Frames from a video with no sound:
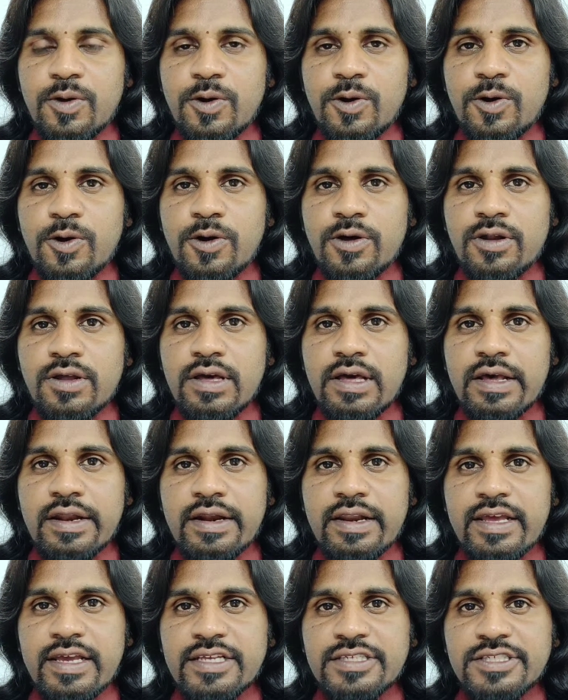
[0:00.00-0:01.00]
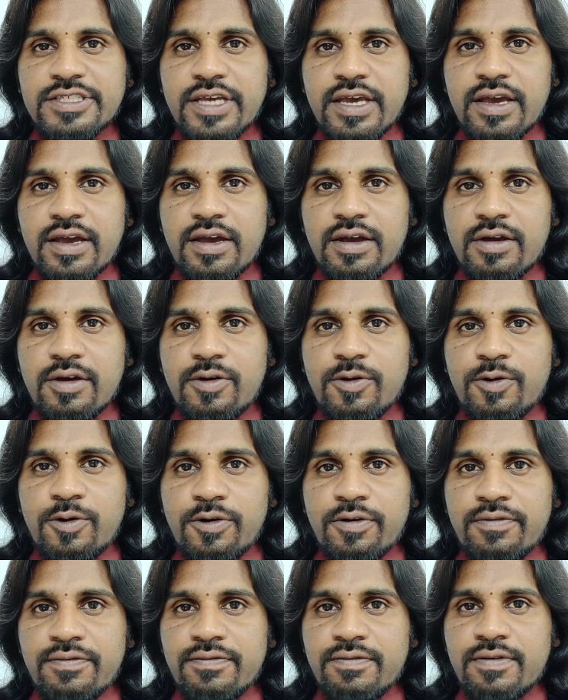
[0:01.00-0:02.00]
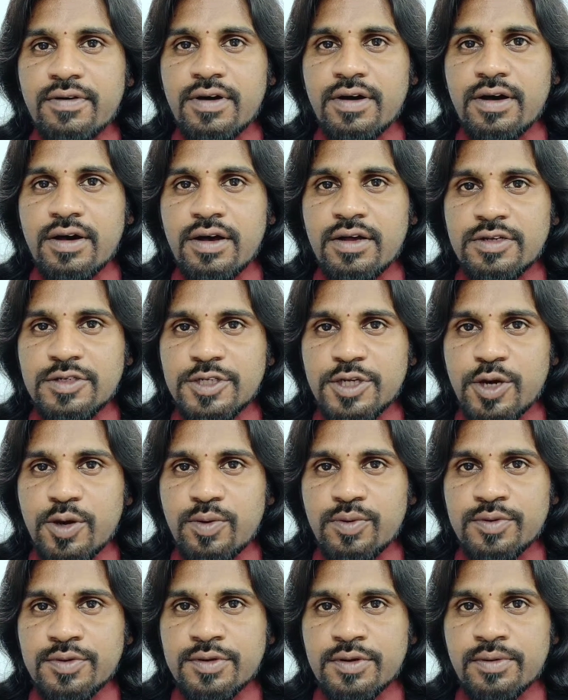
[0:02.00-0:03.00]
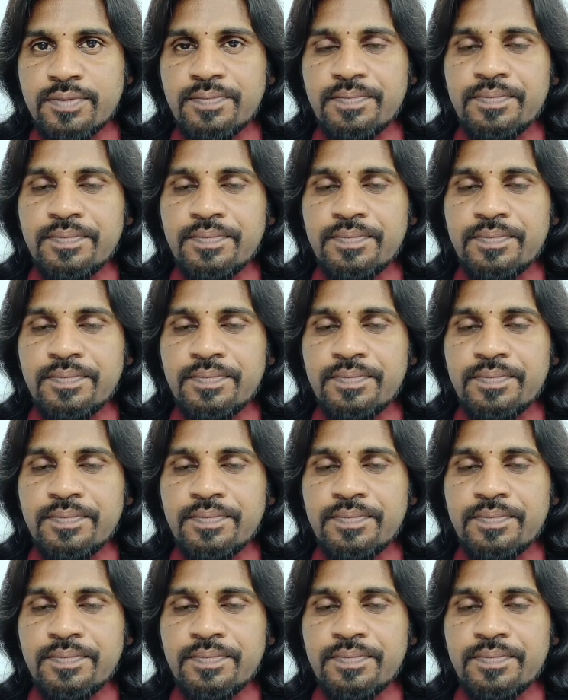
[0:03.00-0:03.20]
or recheck of a doubt